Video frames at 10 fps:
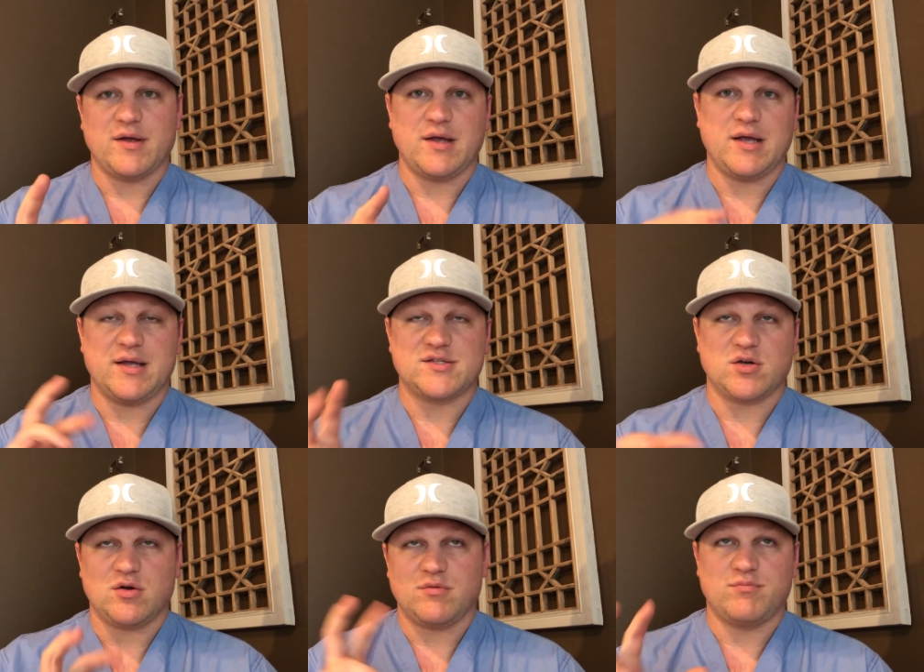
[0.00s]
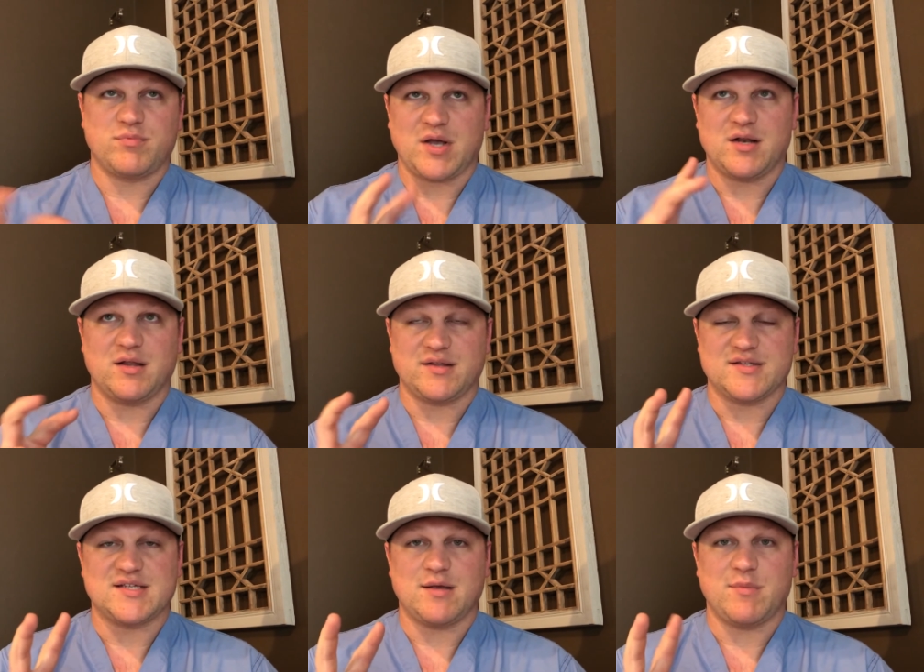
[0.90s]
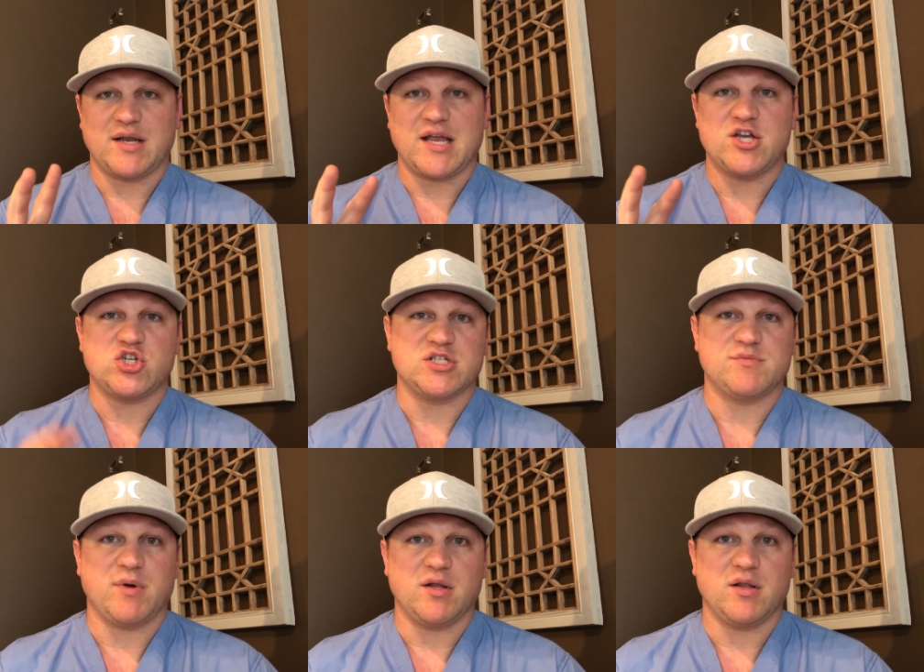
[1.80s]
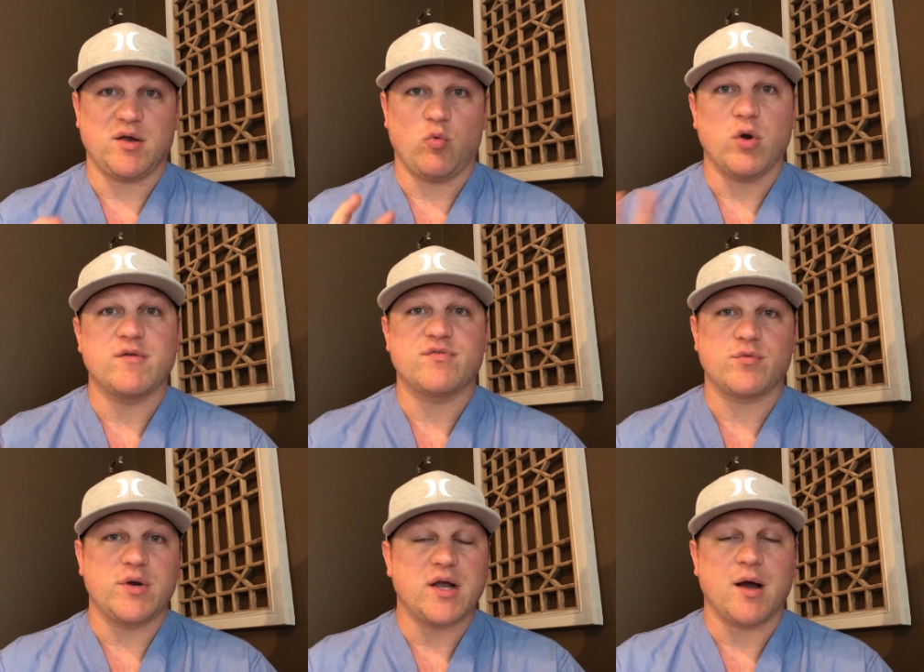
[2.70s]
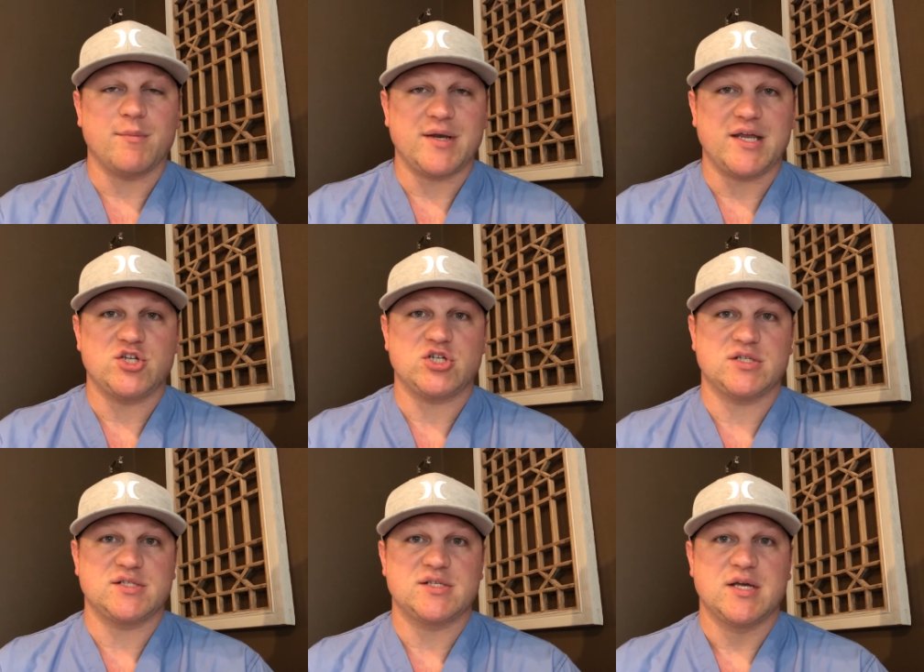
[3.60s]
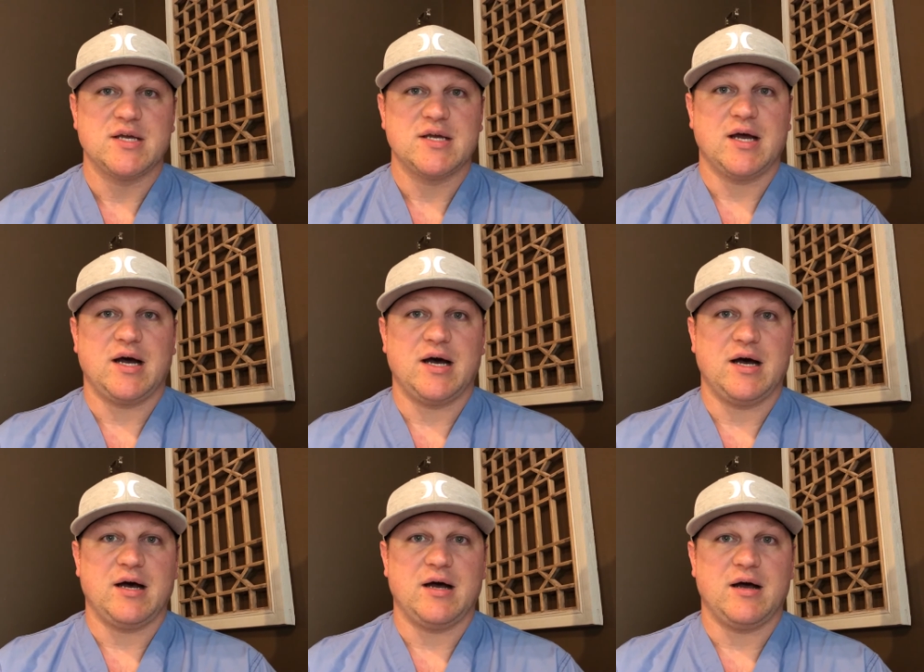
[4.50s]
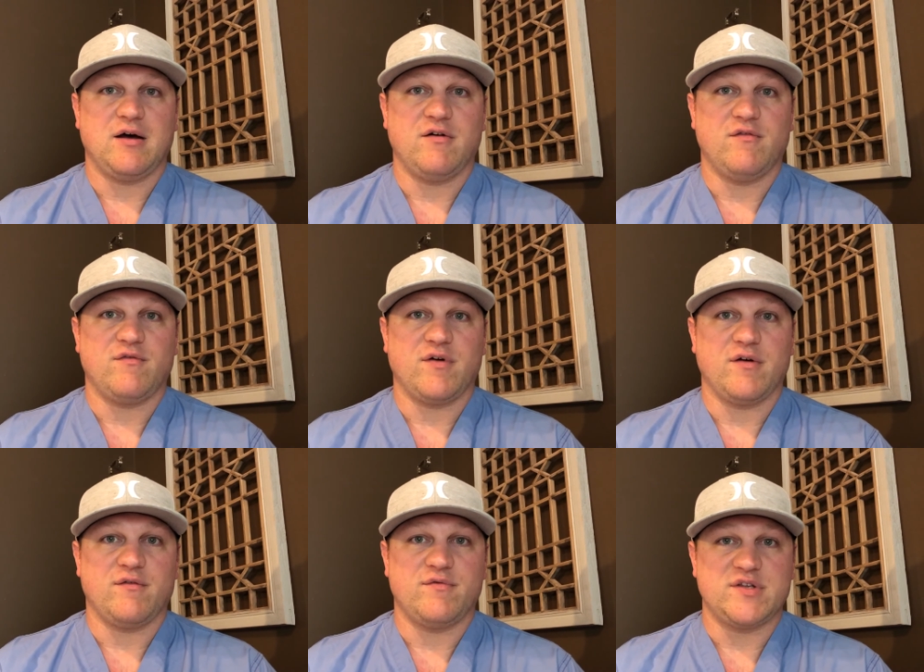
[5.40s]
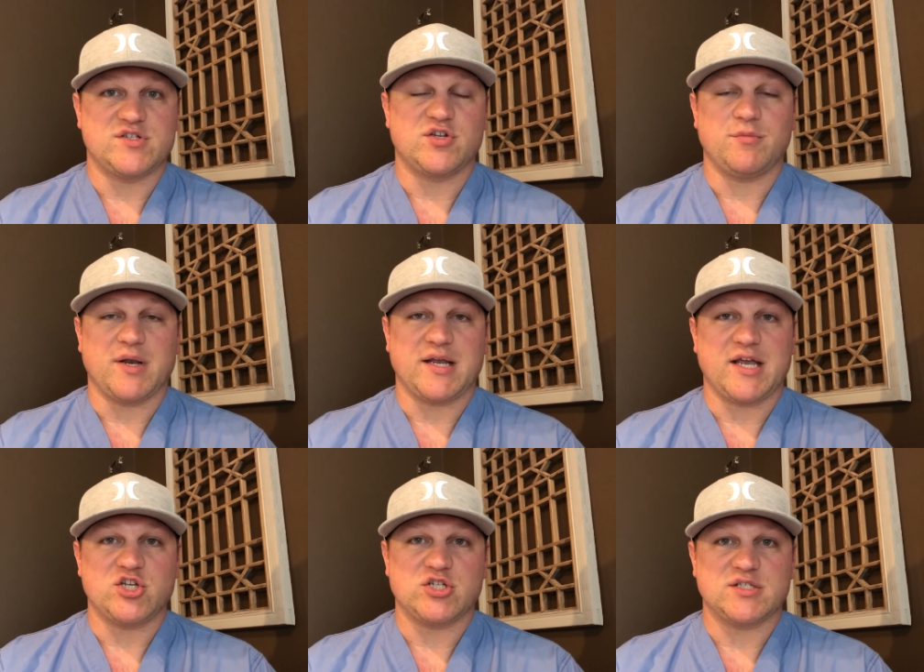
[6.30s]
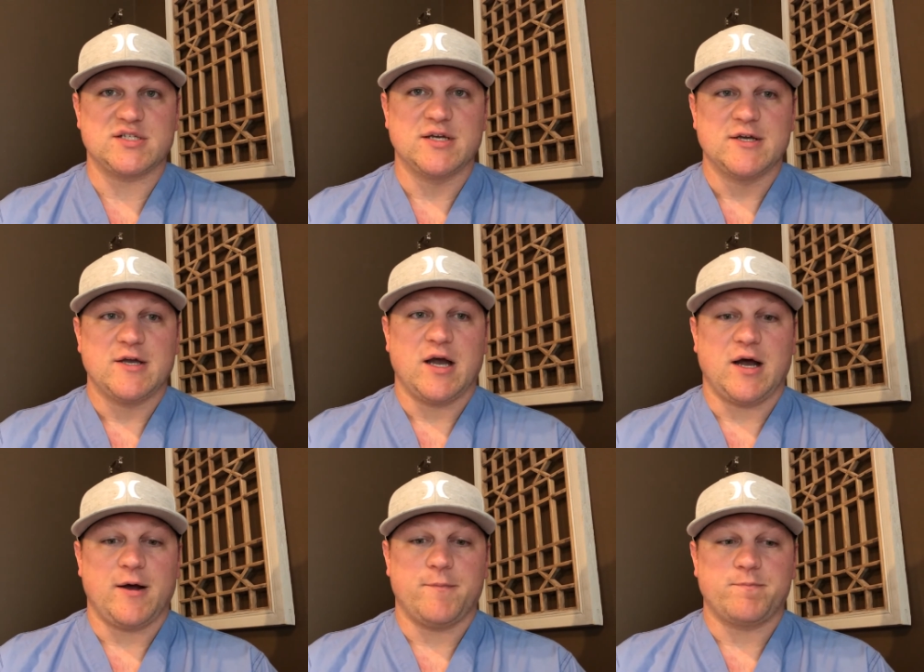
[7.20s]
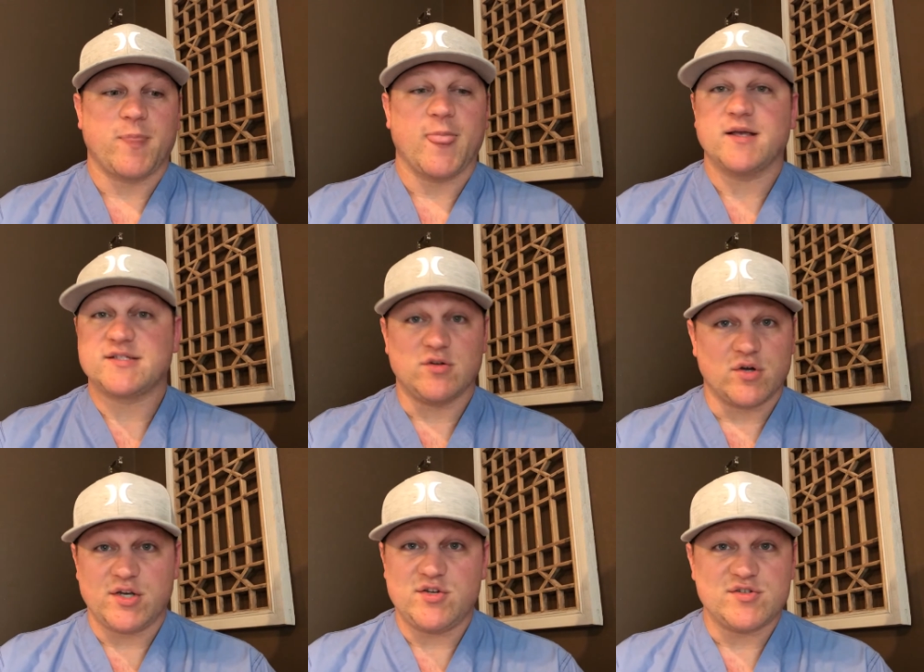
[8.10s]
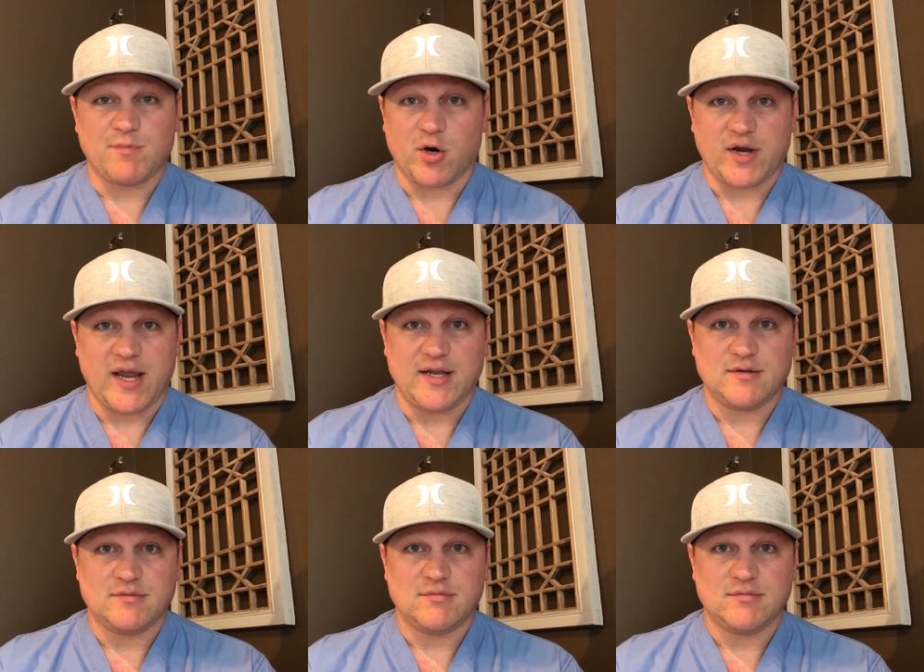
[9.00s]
it's all kind of like the same medications, but like one of 3 combinations of these 2 medications. Still going to use Marcaine.